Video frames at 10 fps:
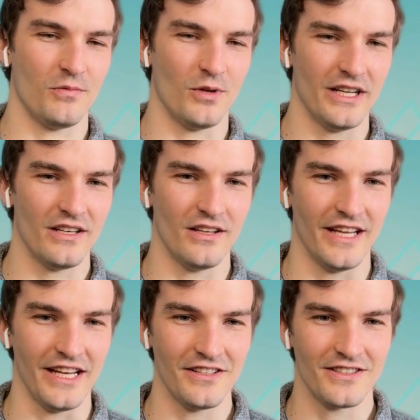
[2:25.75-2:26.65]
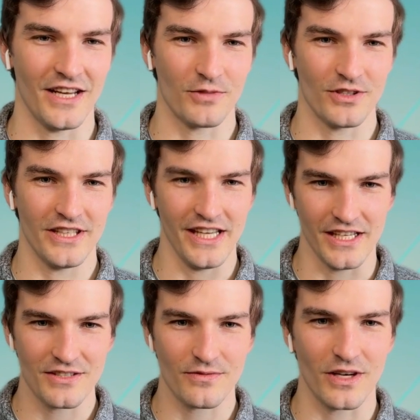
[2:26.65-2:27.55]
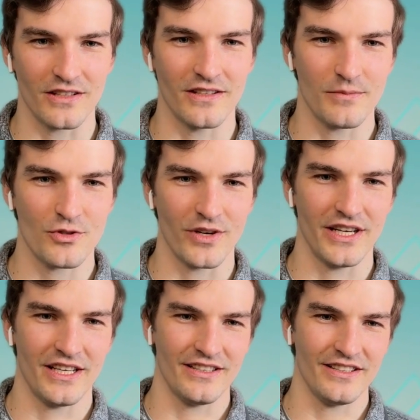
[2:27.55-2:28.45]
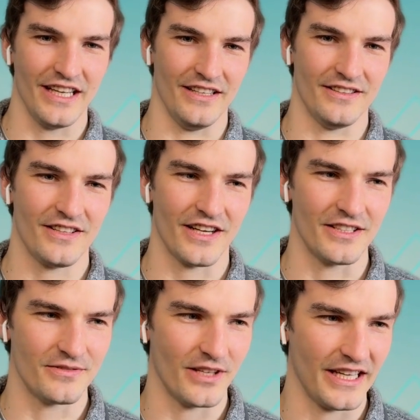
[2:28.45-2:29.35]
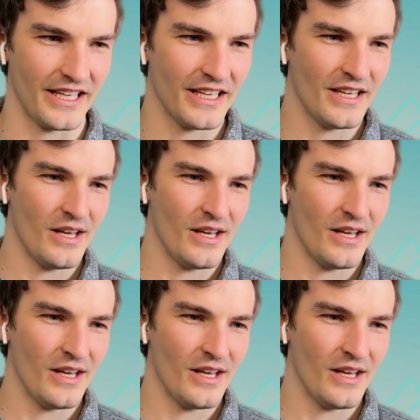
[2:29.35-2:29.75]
what a data set really is for LLM training and kind of like